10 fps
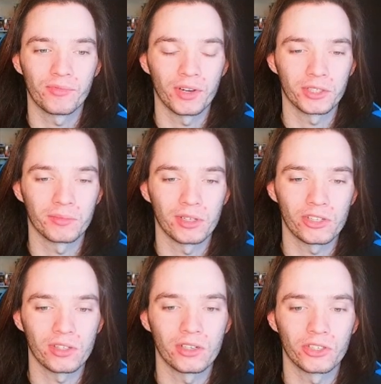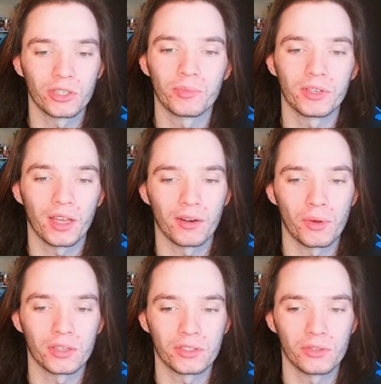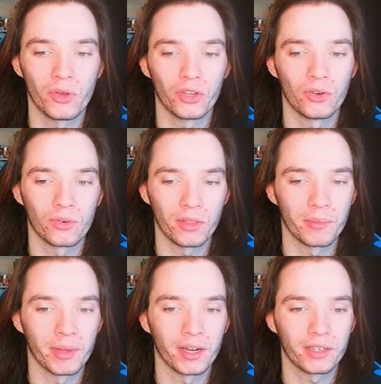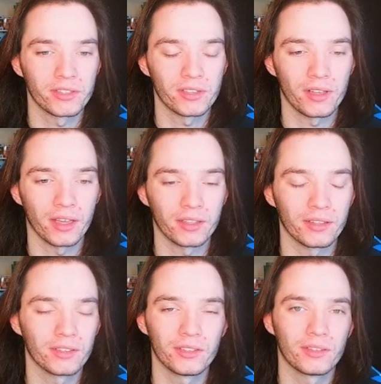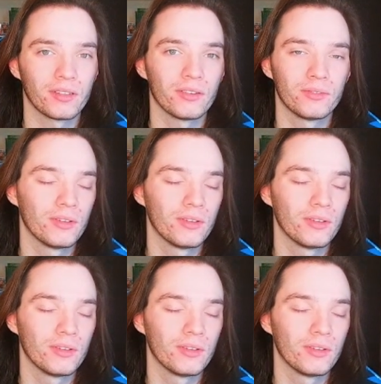French and British leadership would kind of want to ignore the Americans. They're like, dude,